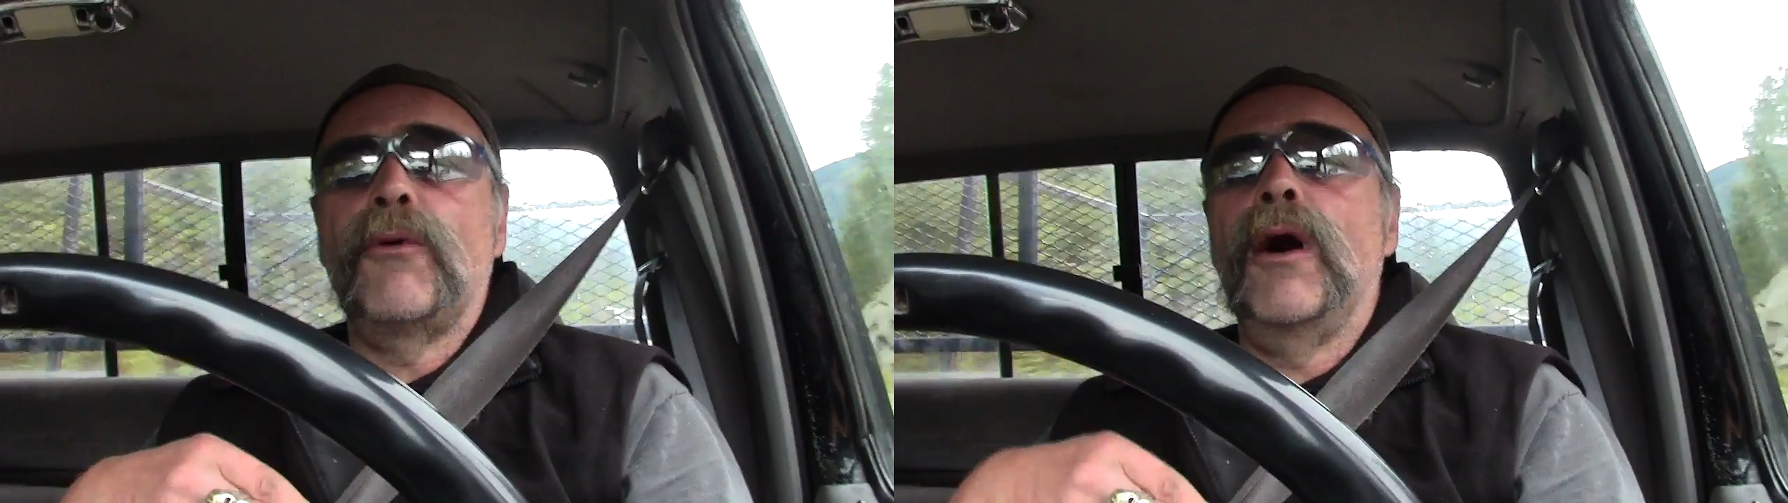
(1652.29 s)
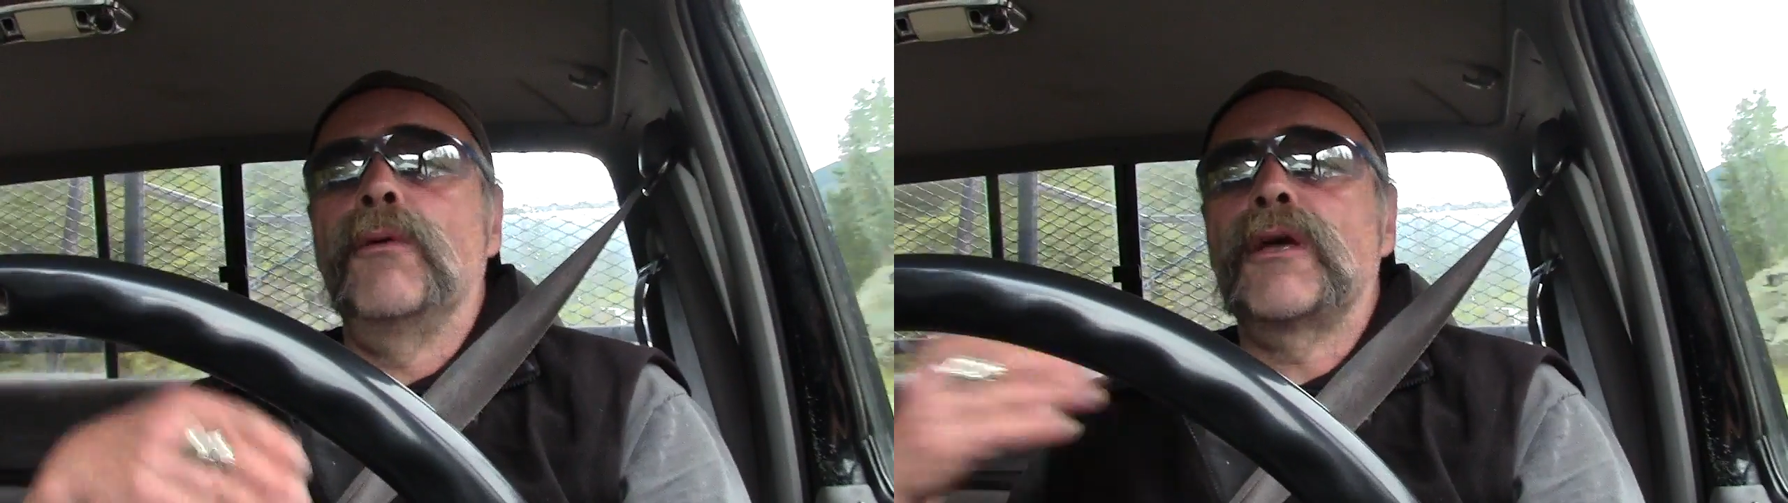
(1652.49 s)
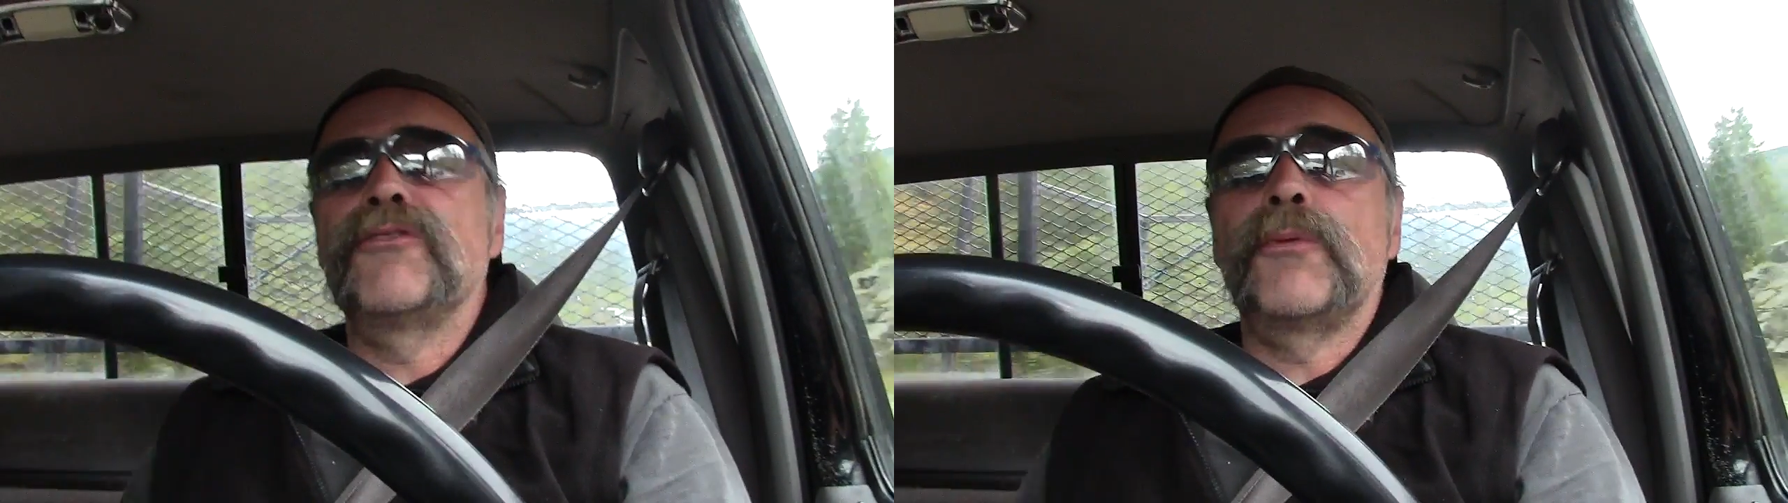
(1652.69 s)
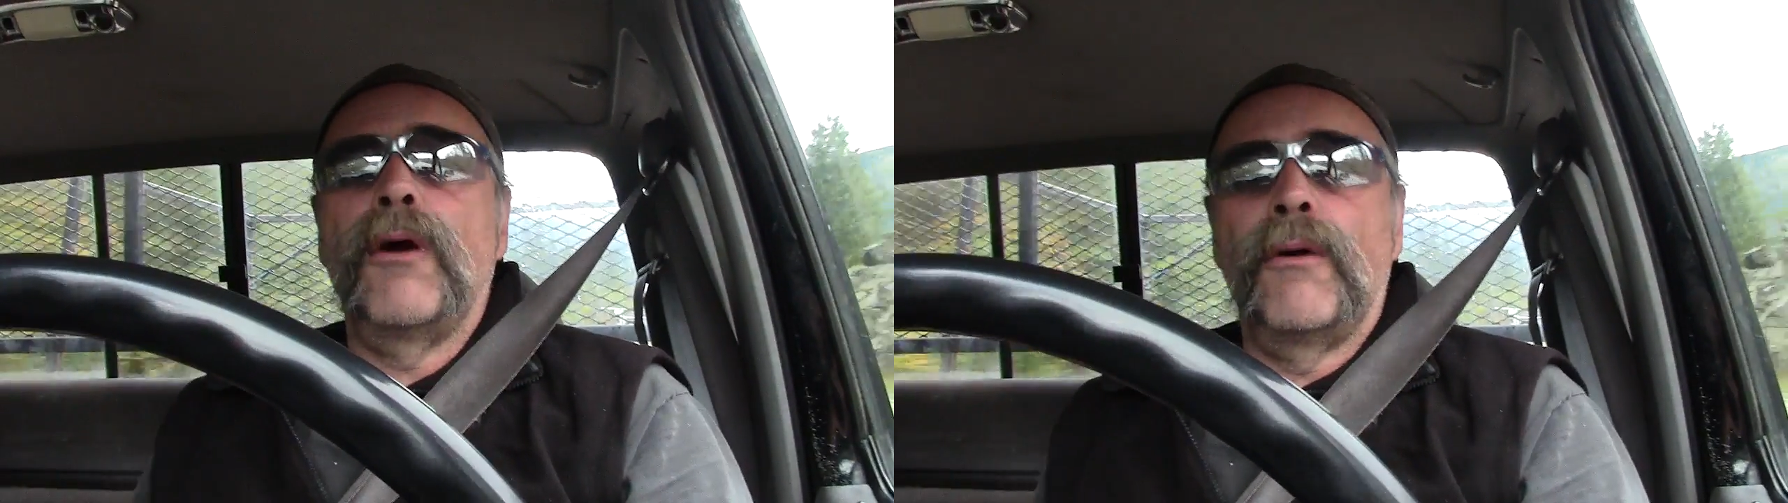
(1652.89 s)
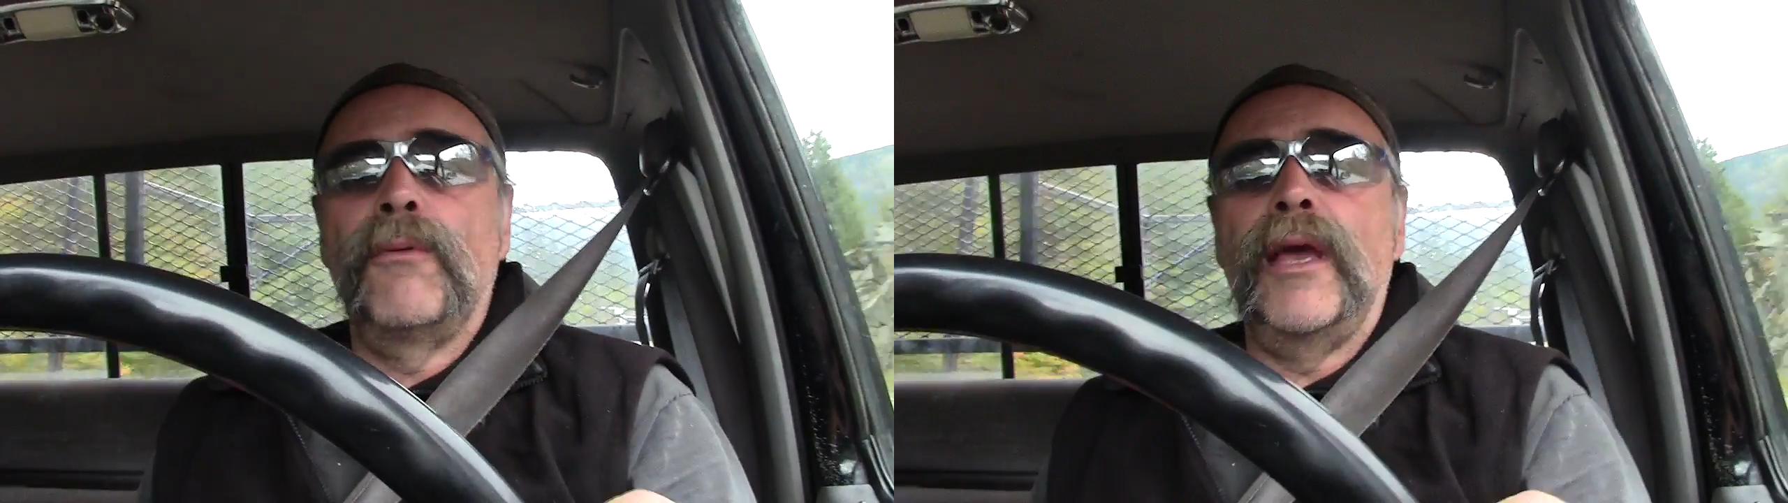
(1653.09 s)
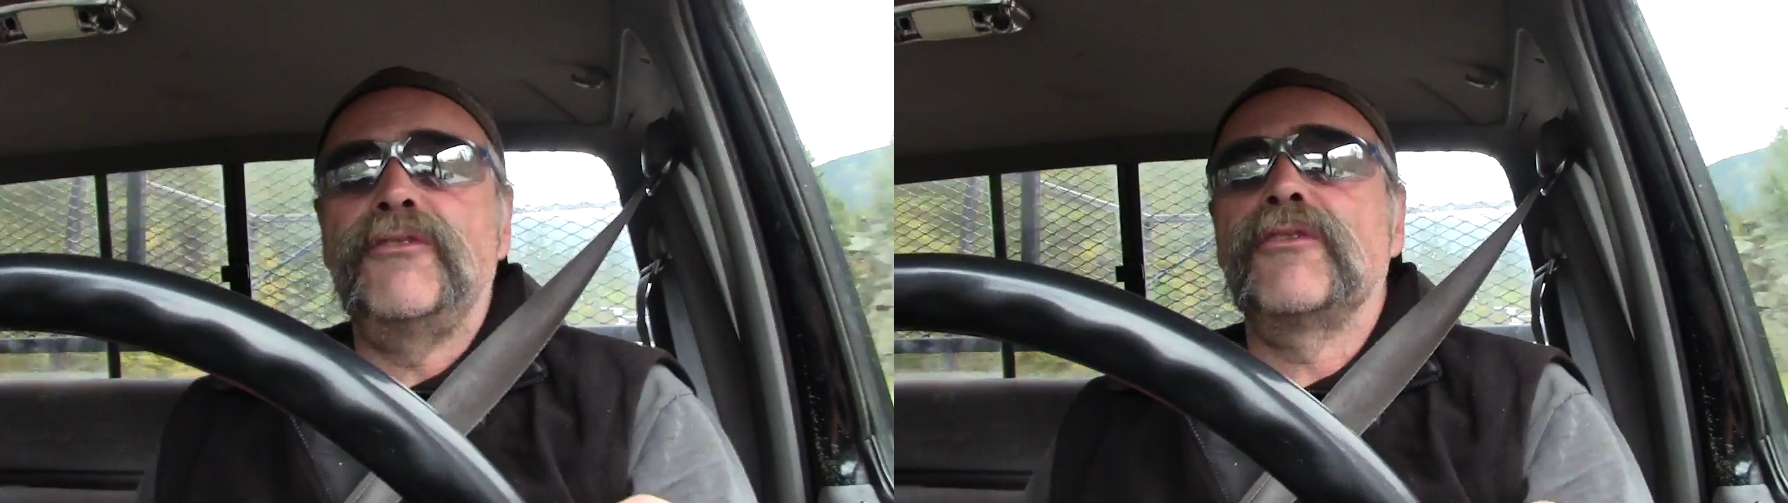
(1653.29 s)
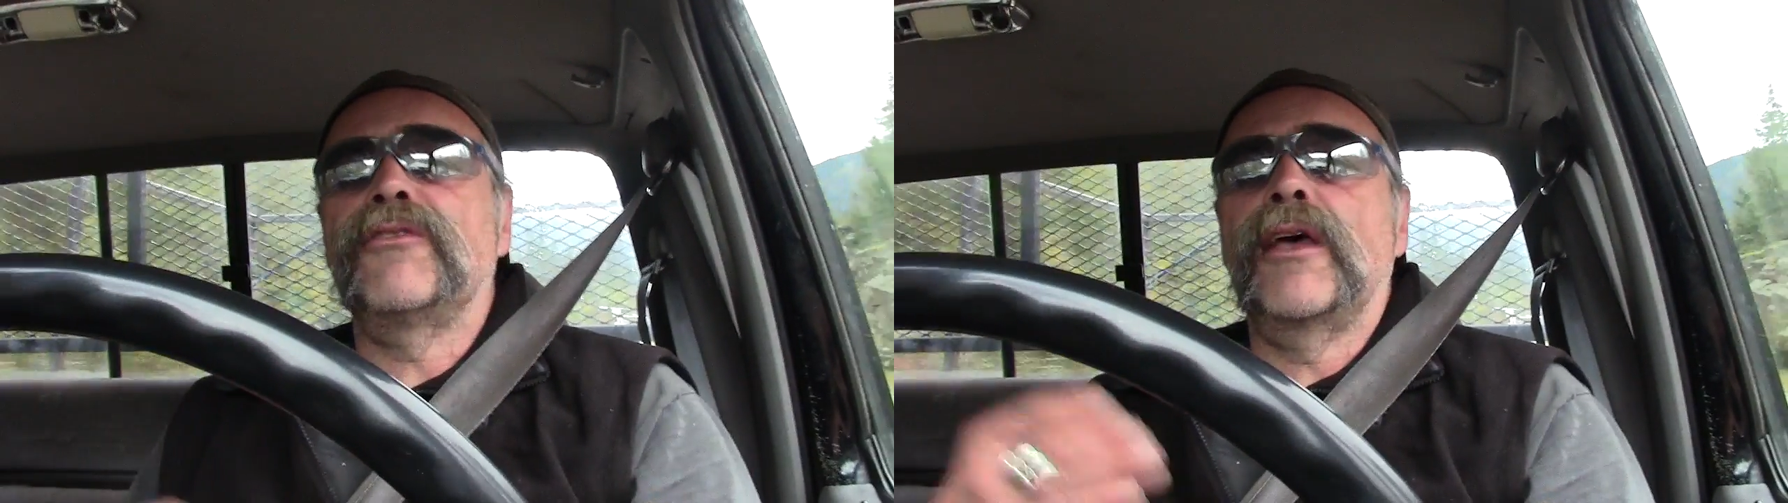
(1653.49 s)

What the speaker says: well, because we're all racist,